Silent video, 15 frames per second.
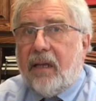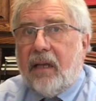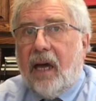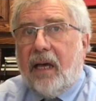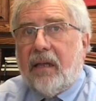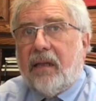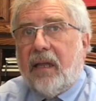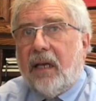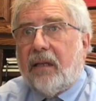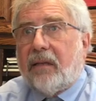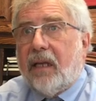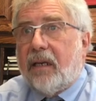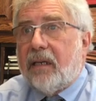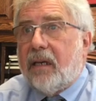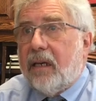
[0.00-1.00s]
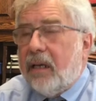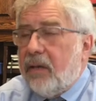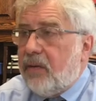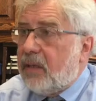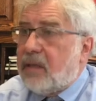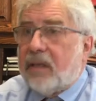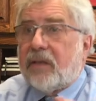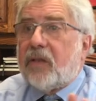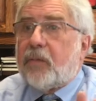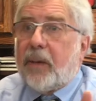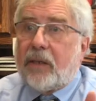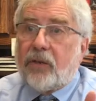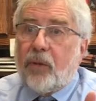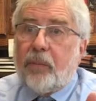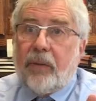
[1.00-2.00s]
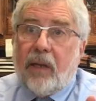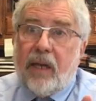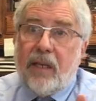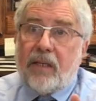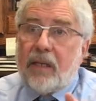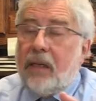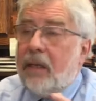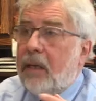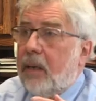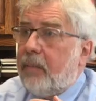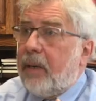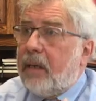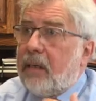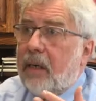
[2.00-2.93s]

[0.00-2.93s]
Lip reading: I think that this is a special place,